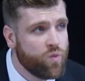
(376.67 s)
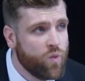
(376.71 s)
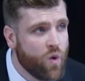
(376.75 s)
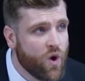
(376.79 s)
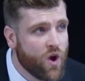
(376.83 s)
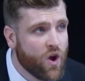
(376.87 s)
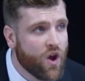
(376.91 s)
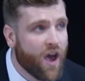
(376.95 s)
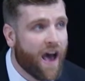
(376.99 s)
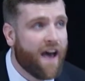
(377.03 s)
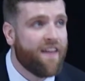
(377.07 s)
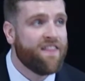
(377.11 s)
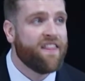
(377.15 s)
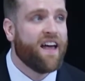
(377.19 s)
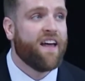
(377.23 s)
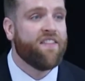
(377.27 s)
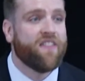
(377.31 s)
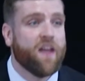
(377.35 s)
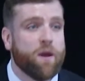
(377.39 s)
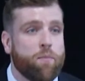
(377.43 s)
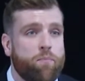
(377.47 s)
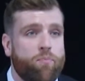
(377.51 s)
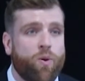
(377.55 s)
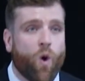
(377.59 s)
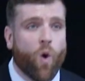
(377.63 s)
were and that
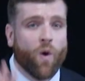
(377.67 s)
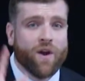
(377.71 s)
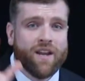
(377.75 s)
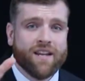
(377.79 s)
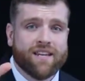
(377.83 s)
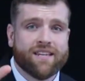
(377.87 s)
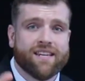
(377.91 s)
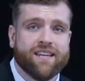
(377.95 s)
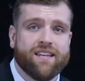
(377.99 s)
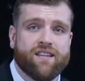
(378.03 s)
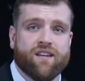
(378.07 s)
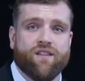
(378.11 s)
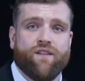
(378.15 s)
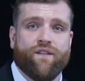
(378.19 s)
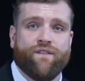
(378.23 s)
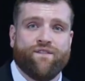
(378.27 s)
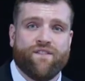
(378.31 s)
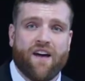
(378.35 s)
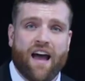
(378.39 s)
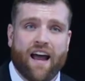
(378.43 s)
they pointed to the